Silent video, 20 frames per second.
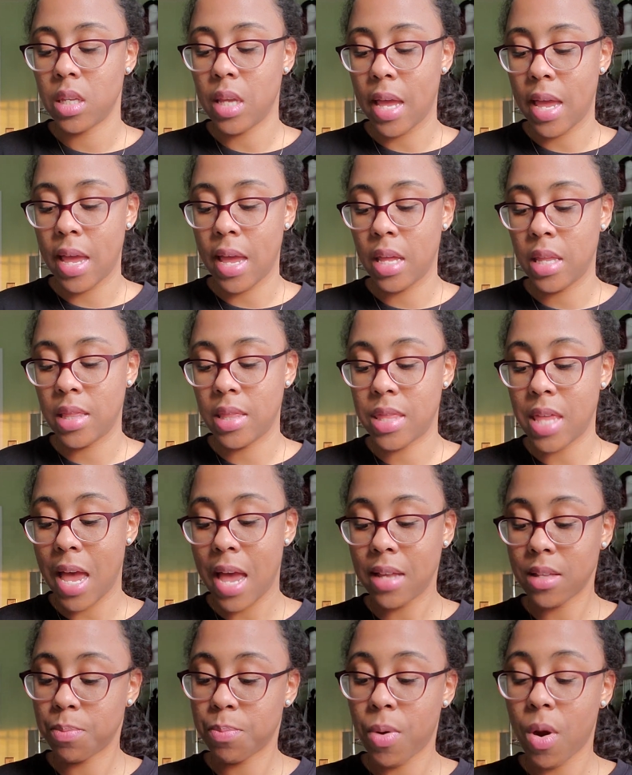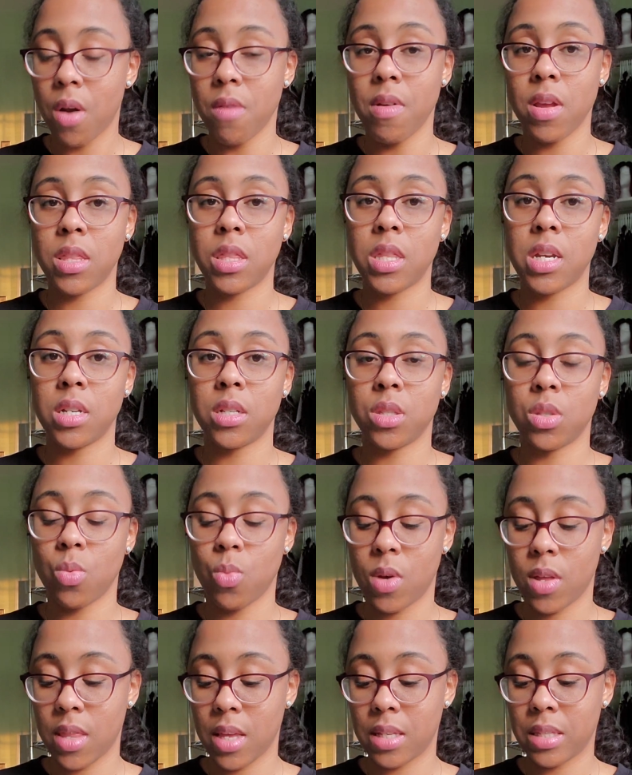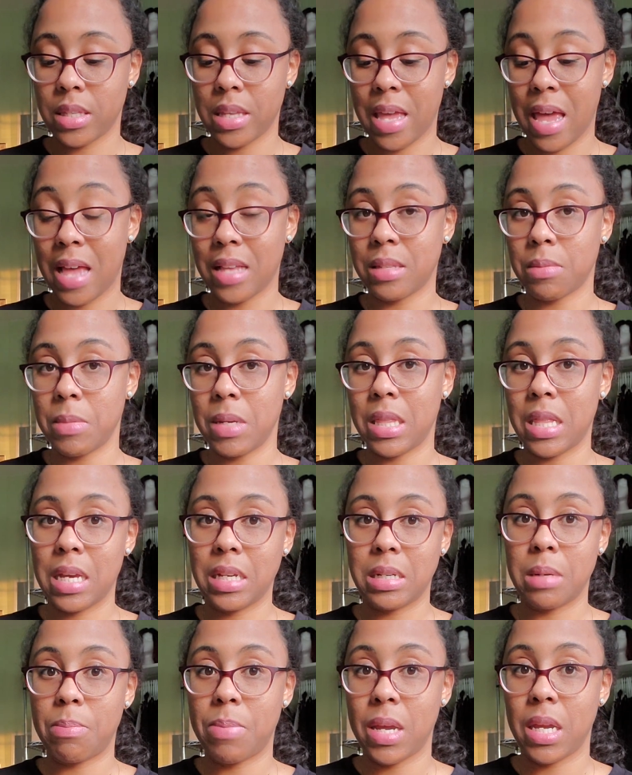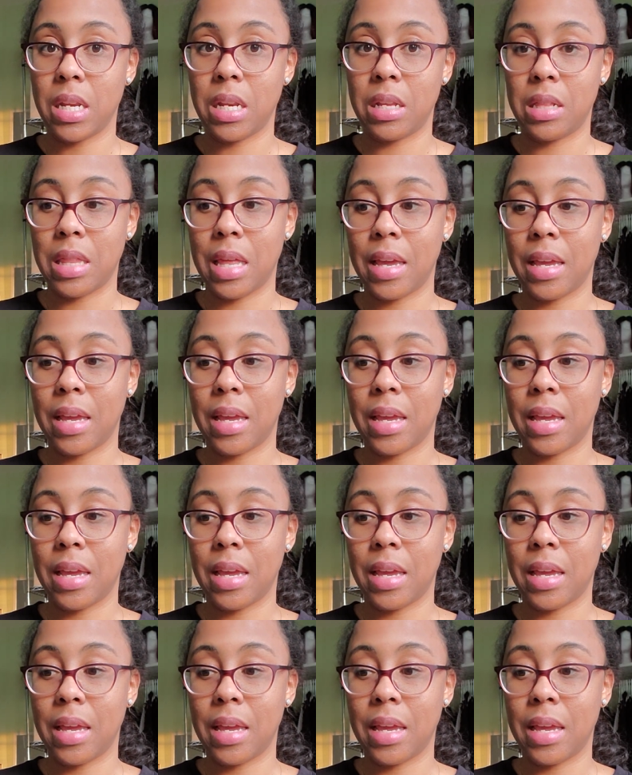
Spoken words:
And that part right there is the one that has me like debating.